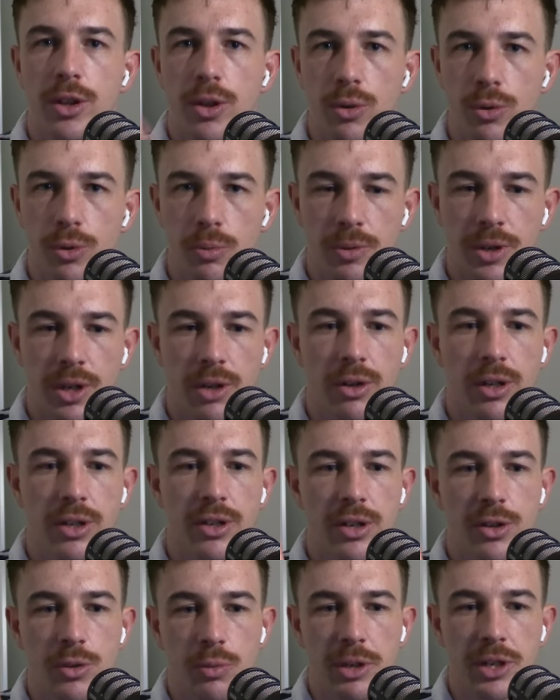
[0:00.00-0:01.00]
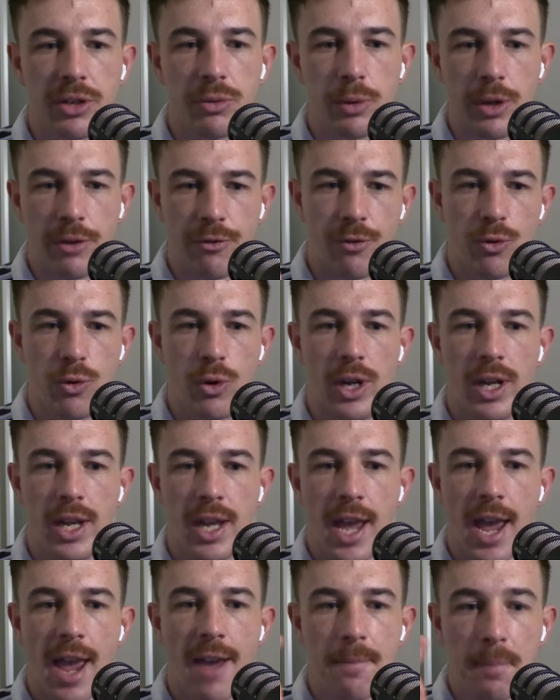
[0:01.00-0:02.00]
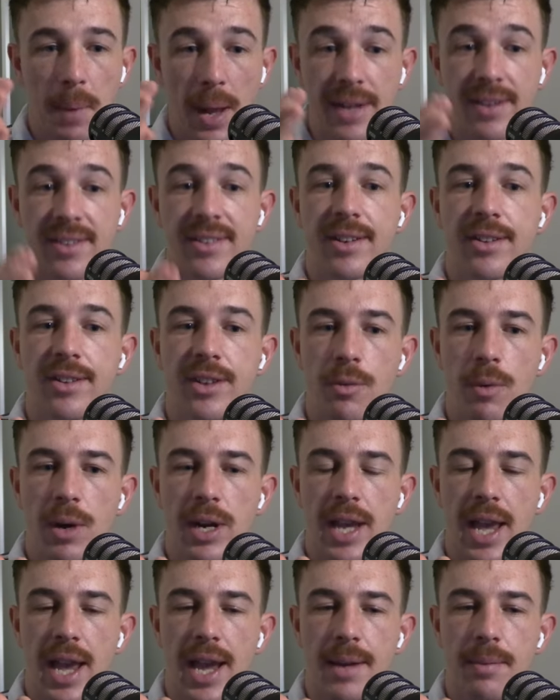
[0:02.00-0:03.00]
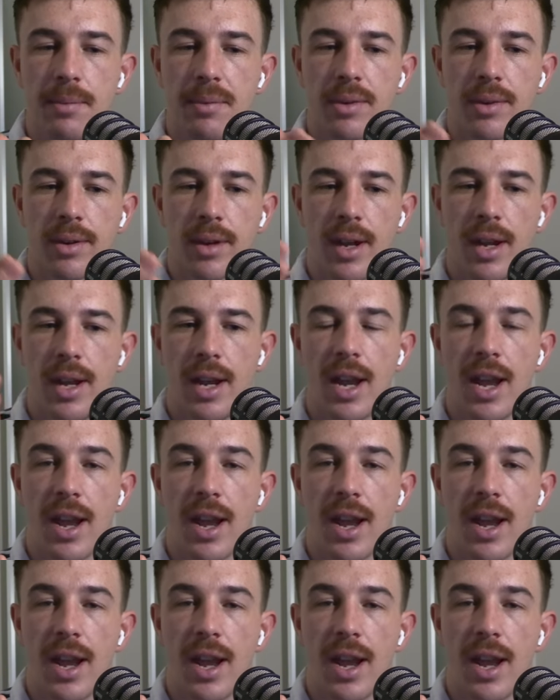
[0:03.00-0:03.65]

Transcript: the Autumn Series in 2024, have played 61 games,